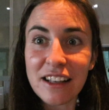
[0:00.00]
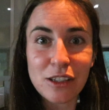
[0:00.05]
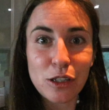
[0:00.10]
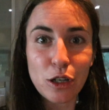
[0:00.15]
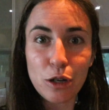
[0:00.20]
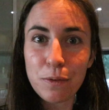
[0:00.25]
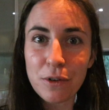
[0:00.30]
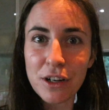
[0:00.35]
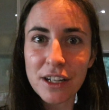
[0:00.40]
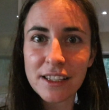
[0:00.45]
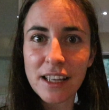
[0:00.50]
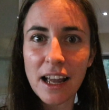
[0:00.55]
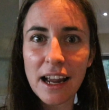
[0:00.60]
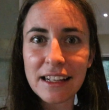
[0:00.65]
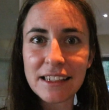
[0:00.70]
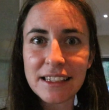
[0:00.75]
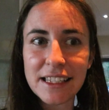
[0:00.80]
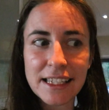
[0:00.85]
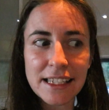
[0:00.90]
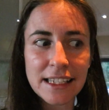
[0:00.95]
super
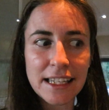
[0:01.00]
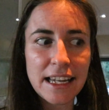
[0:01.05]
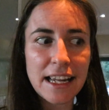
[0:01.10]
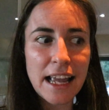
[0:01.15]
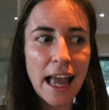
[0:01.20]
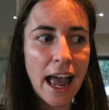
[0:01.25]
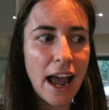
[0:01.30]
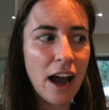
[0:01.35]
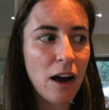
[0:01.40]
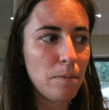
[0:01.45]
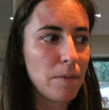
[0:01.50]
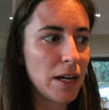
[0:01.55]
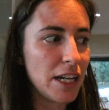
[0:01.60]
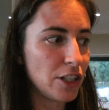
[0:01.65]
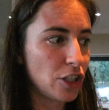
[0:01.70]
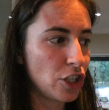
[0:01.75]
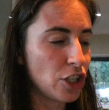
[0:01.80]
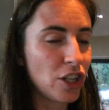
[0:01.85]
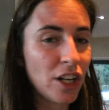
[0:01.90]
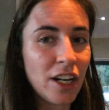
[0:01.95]
exciting to see how
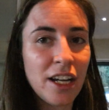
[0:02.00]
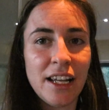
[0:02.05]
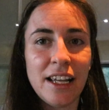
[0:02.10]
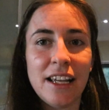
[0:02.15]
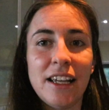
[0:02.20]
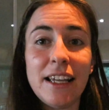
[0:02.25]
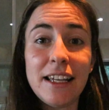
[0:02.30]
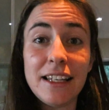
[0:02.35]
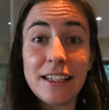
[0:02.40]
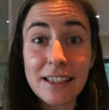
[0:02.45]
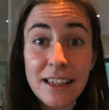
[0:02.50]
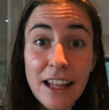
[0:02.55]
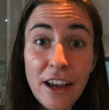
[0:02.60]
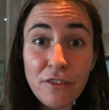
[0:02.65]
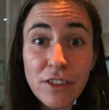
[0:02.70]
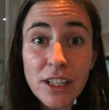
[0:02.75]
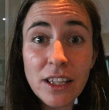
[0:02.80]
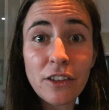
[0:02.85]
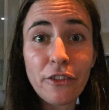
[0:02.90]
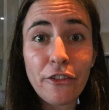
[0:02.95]
much is
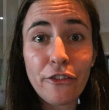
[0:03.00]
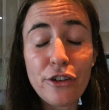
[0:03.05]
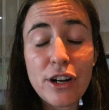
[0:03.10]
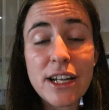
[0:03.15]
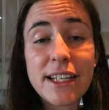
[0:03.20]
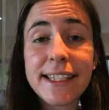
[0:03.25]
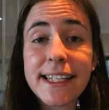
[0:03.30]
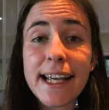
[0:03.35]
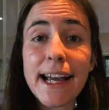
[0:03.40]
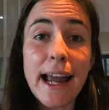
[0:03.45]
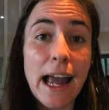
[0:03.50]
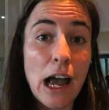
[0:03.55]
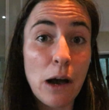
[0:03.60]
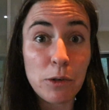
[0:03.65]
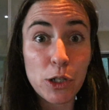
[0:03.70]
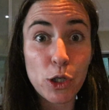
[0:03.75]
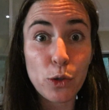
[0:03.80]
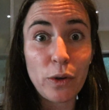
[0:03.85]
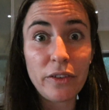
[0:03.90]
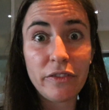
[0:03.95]
left in the freezer, how
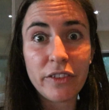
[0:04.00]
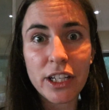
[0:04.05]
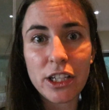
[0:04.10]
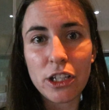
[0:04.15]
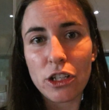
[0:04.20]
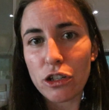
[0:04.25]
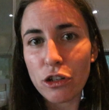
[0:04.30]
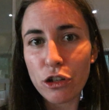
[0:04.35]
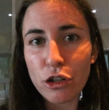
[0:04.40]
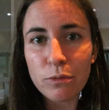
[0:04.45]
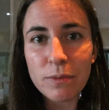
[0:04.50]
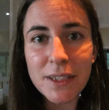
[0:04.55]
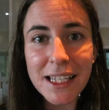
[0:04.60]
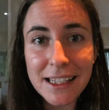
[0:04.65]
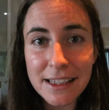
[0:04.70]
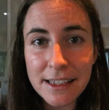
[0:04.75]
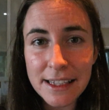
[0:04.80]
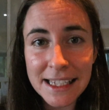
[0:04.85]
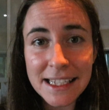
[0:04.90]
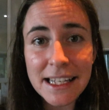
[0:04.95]
much we've consumed
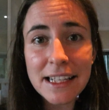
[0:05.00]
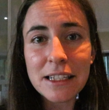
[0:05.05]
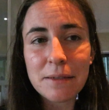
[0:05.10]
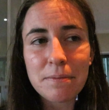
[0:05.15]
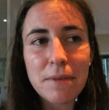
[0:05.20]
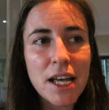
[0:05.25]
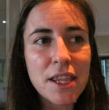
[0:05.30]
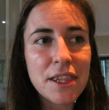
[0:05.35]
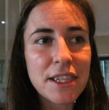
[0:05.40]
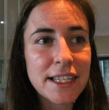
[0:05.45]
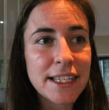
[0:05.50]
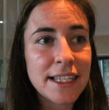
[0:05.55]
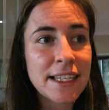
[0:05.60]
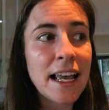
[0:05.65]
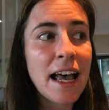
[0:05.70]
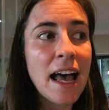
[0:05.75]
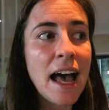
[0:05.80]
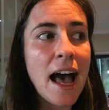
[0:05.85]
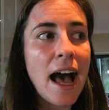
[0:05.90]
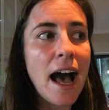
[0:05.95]
in 6 months,
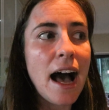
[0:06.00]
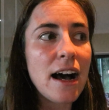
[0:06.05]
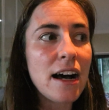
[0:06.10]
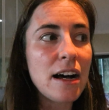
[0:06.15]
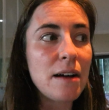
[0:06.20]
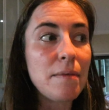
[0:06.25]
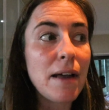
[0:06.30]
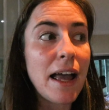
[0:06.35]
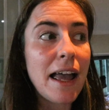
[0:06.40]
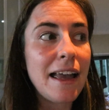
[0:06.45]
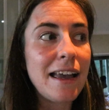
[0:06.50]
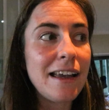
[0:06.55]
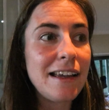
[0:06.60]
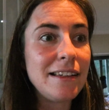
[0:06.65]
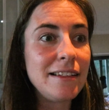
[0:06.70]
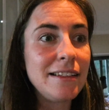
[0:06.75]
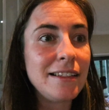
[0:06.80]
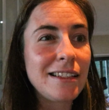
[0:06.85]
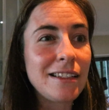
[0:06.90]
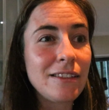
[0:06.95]

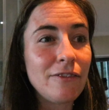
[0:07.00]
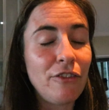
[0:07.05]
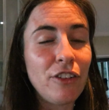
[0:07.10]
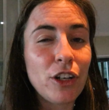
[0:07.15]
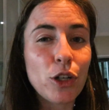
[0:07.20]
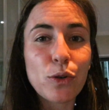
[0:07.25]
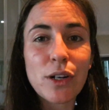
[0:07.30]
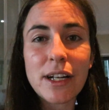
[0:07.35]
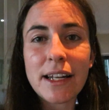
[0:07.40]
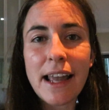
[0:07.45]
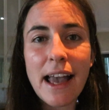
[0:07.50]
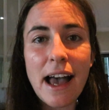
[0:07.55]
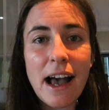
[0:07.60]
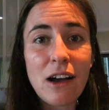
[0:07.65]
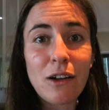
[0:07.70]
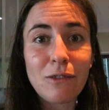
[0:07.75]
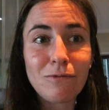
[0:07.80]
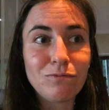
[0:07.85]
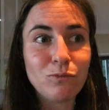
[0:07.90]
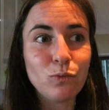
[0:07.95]
and figuring
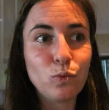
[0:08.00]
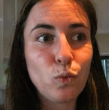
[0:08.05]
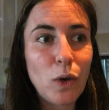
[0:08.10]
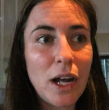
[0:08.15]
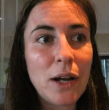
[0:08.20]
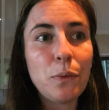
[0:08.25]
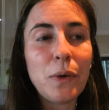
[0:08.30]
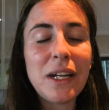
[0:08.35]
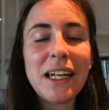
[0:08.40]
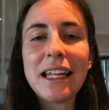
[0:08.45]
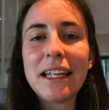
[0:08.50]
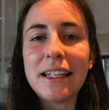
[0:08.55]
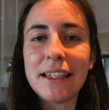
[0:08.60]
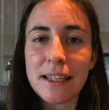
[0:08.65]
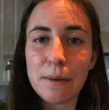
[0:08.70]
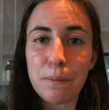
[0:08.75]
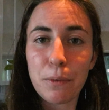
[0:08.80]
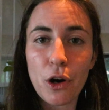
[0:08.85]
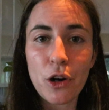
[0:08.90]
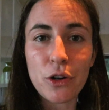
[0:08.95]
out when we need
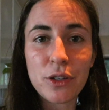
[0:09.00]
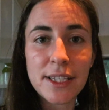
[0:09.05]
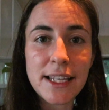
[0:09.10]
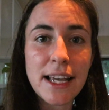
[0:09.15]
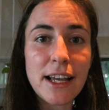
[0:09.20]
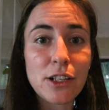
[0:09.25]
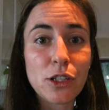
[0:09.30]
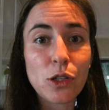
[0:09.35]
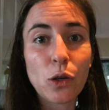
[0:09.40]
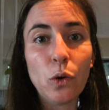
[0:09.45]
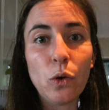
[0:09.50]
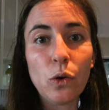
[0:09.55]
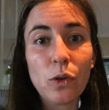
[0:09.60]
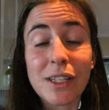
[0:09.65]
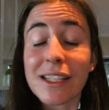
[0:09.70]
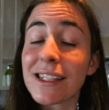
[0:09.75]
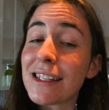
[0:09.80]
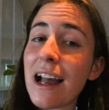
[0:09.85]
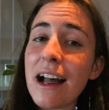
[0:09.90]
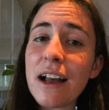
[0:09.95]
to process or
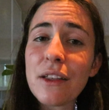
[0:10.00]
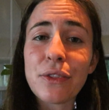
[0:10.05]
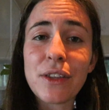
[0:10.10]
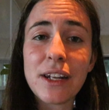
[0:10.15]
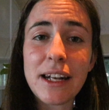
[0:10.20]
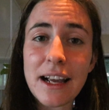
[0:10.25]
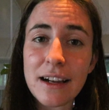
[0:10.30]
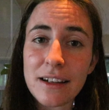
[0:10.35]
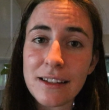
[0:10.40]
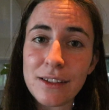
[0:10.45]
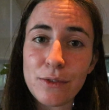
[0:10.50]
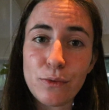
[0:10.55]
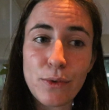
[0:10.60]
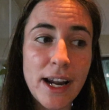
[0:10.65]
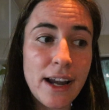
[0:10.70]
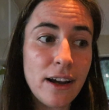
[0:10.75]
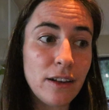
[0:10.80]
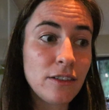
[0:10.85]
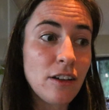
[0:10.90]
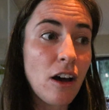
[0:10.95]
start the next
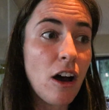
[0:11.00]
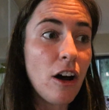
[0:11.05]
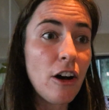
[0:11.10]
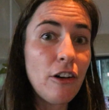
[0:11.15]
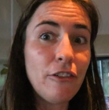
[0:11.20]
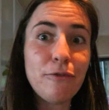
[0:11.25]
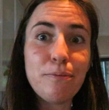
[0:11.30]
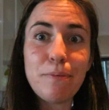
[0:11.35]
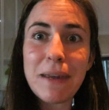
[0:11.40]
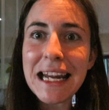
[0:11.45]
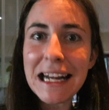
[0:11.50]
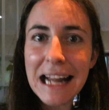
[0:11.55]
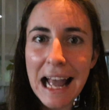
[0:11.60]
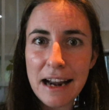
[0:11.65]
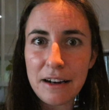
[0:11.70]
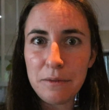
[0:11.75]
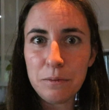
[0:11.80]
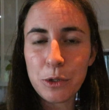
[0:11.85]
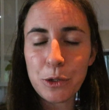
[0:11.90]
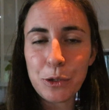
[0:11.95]
round of meat
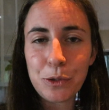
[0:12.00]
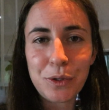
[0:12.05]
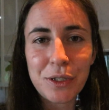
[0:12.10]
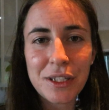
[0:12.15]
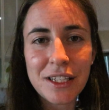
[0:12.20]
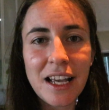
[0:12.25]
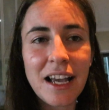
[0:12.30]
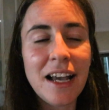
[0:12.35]
animals.